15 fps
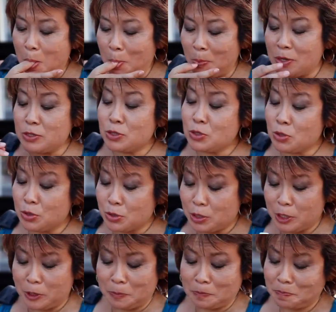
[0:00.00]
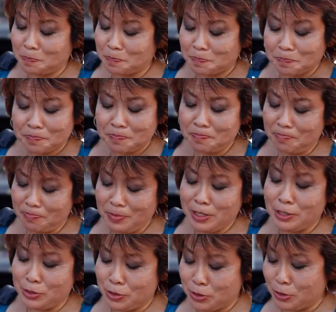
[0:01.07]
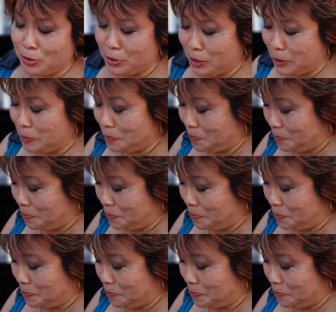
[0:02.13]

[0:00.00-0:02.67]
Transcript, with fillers: But it's so good. It is so good.